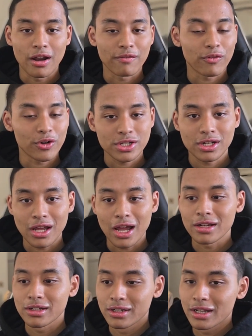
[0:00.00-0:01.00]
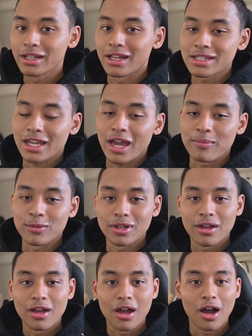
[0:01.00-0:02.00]
unfortunately I did get scammed.
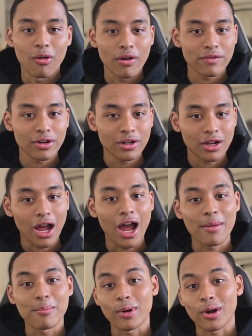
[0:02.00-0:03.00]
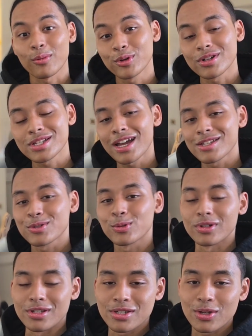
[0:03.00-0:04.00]
However, I'm a computer science
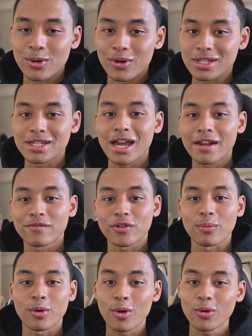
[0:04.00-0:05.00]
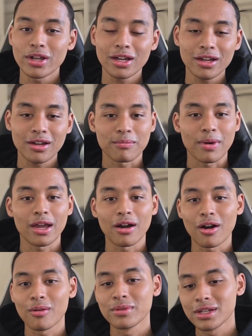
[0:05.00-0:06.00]
student, so aside from coding, my
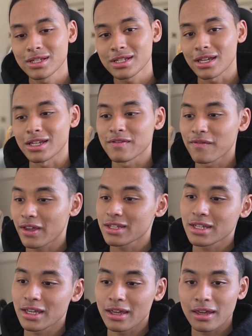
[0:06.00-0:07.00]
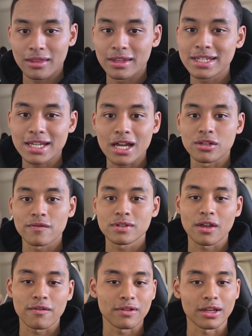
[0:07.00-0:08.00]
hobbies is fixing these kinds of
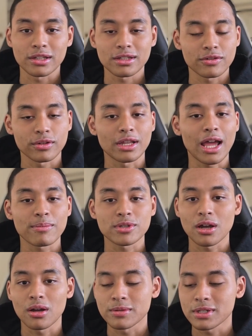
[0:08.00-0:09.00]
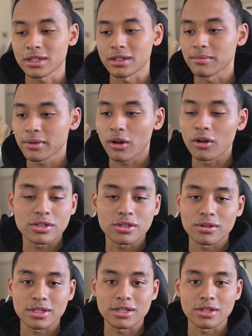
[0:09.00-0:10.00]
stuff like laptops and
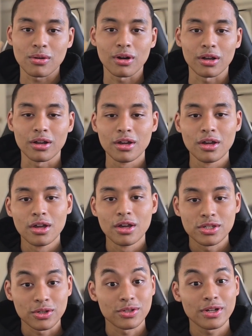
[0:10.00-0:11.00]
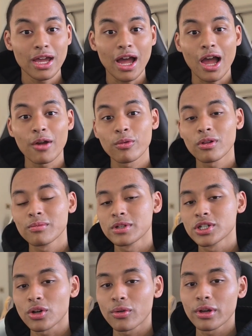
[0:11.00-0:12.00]
consoles and so on. So today I will be
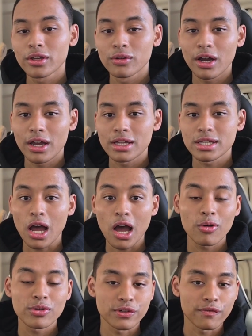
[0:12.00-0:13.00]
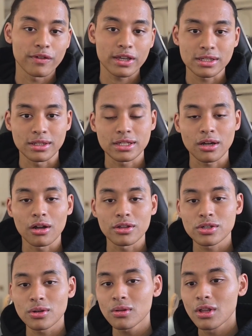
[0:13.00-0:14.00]
showing you guys how to fix this
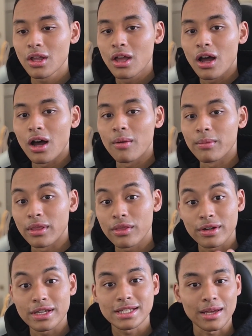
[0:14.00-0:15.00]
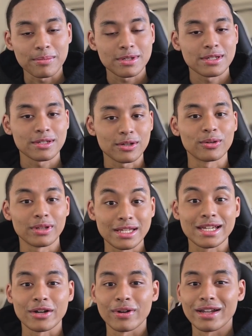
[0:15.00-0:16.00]
console um, in three steps. So let's
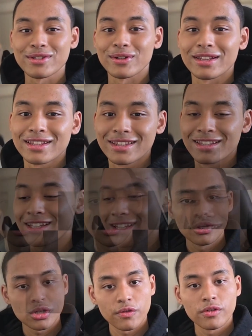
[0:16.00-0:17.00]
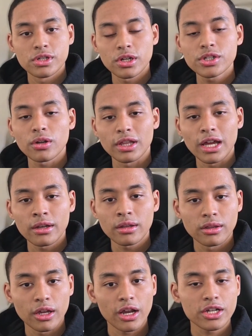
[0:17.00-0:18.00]
get right into it. So if you search online,
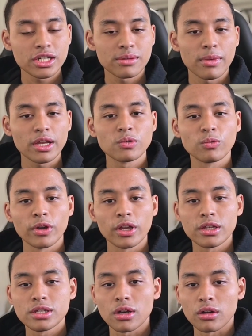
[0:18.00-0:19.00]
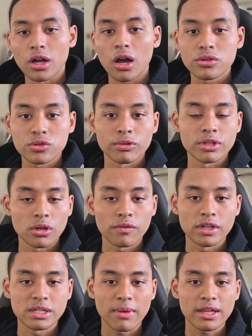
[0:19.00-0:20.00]
there are actually many ways on how to resolve
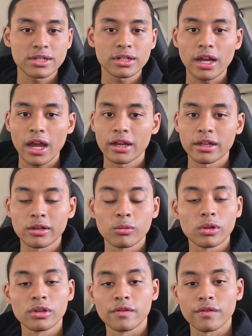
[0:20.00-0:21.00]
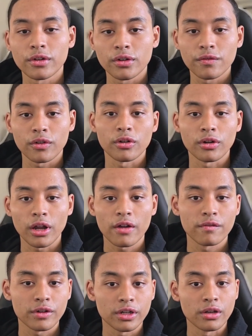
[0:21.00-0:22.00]
this matter and it will differ for
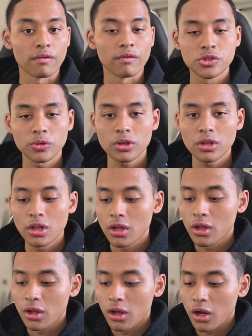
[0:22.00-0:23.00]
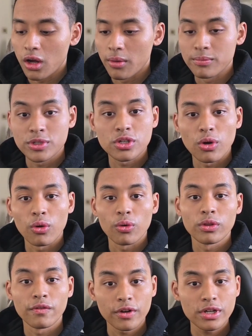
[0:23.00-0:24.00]
every individual. Um, so
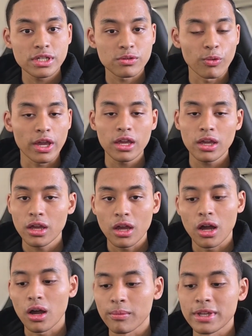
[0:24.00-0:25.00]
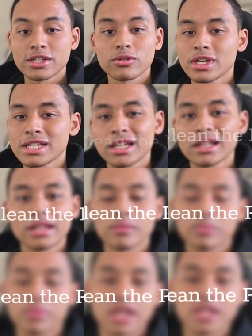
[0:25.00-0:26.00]
the first way um, is to just clean the P S